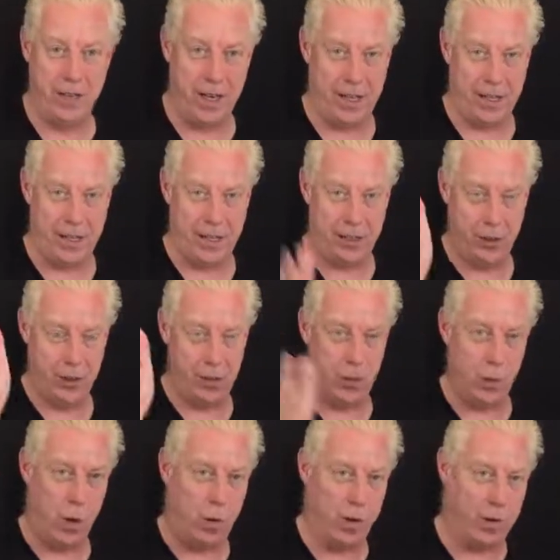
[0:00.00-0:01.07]
like Sue
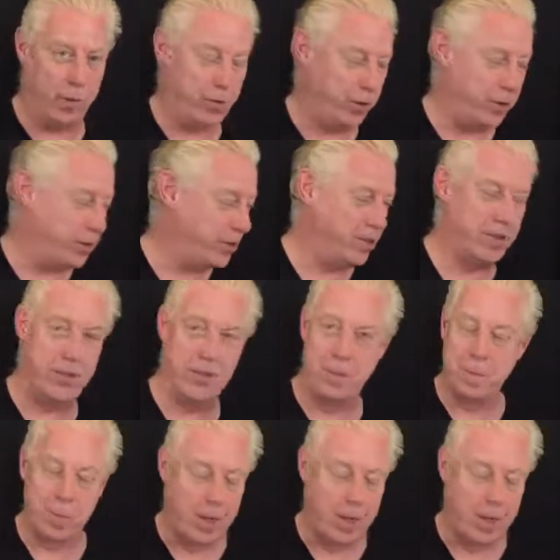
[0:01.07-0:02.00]
Warren, for instance.